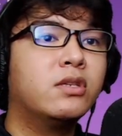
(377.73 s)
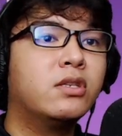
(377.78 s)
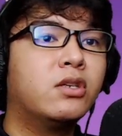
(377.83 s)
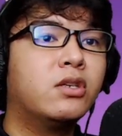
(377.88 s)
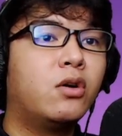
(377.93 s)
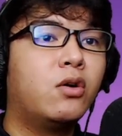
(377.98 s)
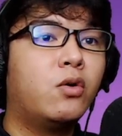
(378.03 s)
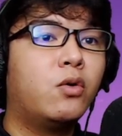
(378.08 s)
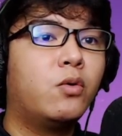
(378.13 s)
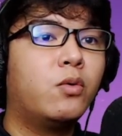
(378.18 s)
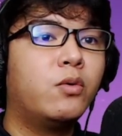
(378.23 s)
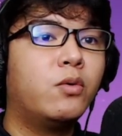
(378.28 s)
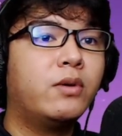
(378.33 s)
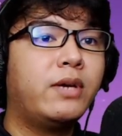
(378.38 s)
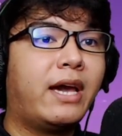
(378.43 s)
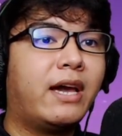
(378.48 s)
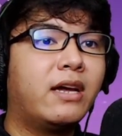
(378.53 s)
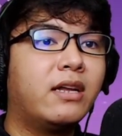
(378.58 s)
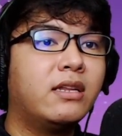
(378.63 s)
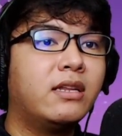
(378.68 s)
So
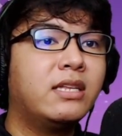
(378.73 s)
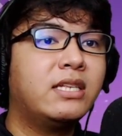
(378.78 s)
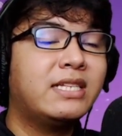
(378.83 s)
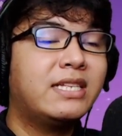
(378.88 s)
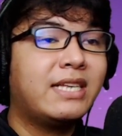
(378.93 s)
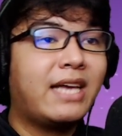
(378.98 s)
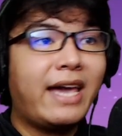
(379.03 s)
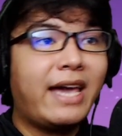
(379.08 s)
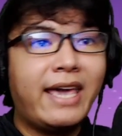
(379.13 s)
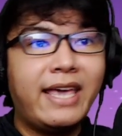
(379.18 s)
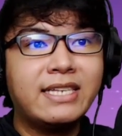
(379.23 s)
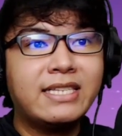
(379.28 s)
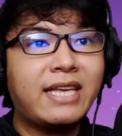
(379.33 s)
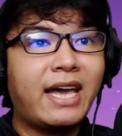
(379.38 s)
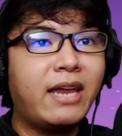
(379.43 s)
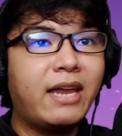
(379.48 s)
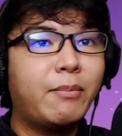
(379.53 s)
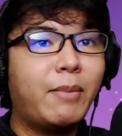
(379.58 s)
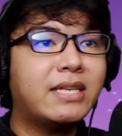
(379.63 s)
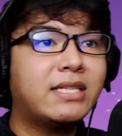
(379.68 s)
yeah, this is a
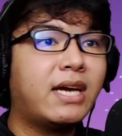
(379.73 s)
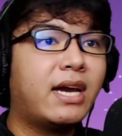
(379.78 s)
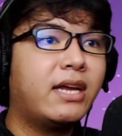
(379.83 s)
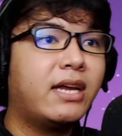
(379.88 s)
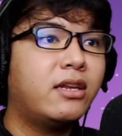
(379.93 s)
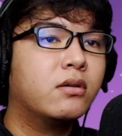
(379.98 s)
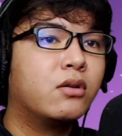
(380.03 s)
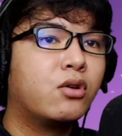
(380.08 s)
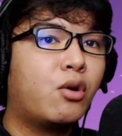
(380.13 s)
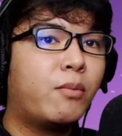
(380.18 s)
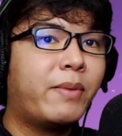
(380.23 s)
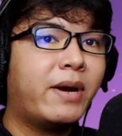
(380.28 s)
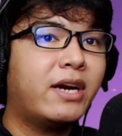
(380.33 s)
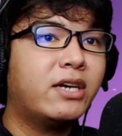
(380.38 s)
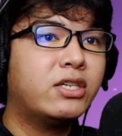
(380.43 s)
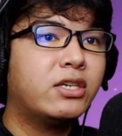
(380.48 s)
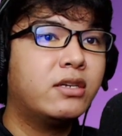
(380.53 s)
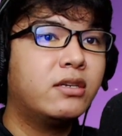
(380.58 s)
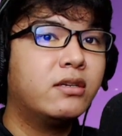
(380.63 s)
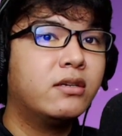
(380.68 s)
side-by-side
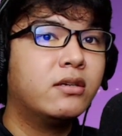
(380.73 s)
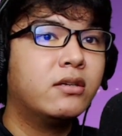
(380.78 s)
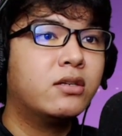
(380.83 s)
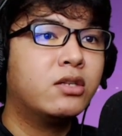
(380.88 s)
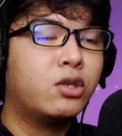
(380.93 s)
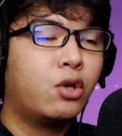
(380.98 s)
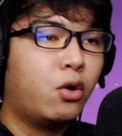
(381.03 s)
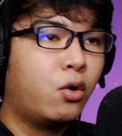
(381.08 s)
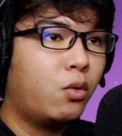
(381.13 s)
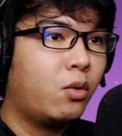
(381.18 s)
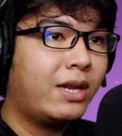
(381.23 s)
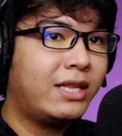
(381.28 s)
comparison. So let's